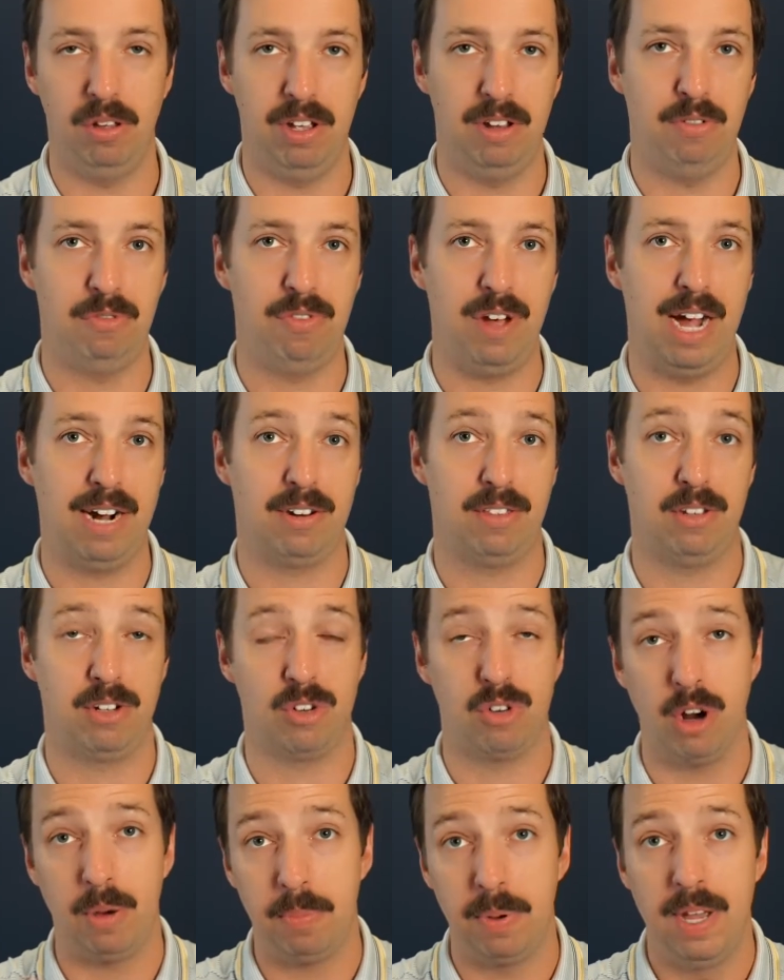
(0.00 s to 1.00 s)
In fact, the
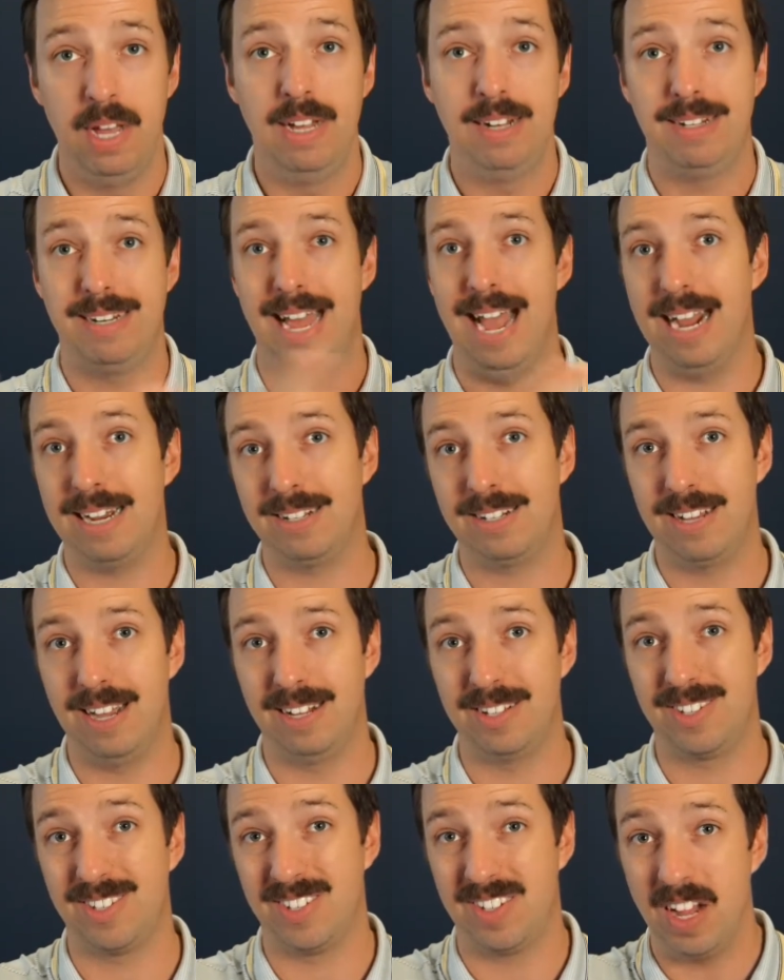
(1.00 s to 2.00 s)
Trump tax
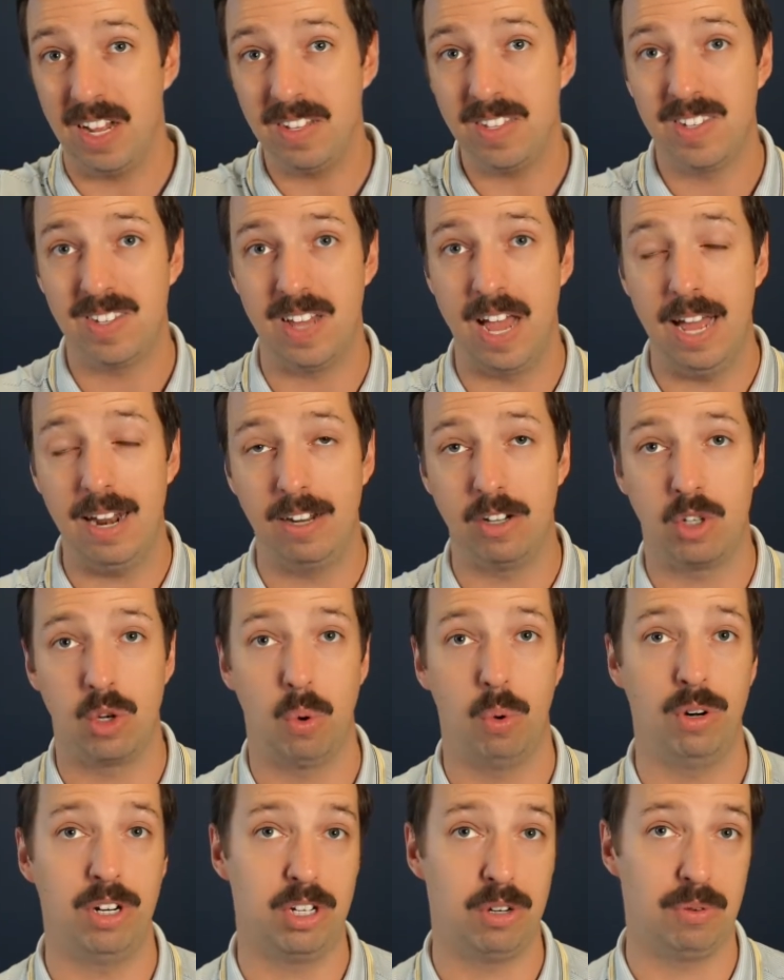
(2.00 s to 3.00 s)
cuts sunset in
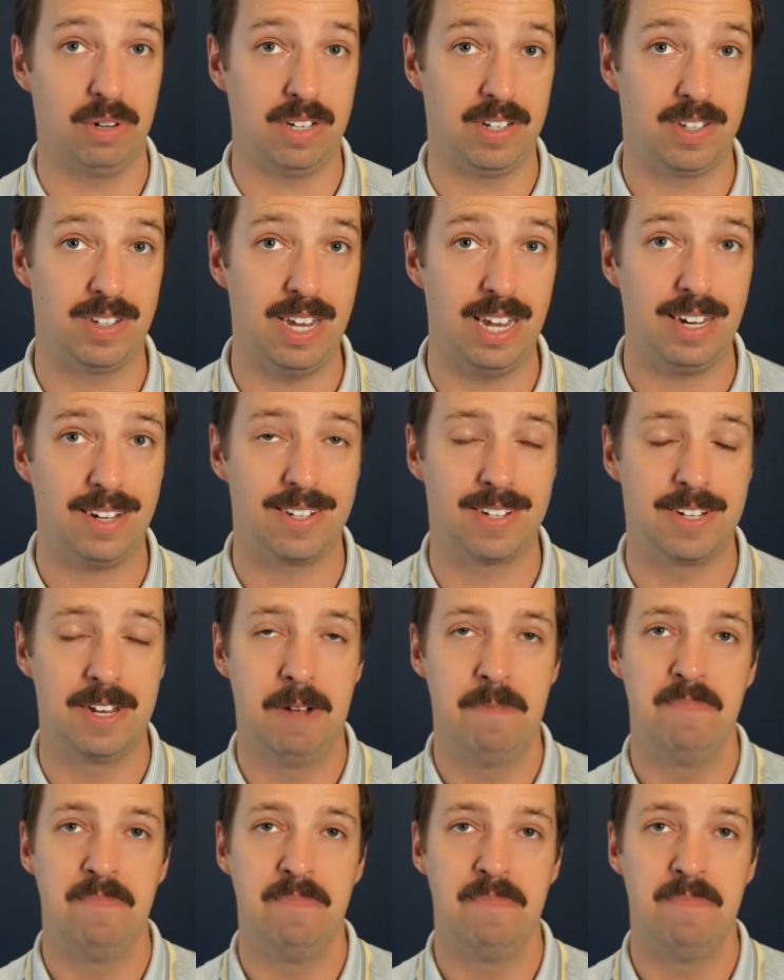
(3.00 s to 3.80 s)
2026.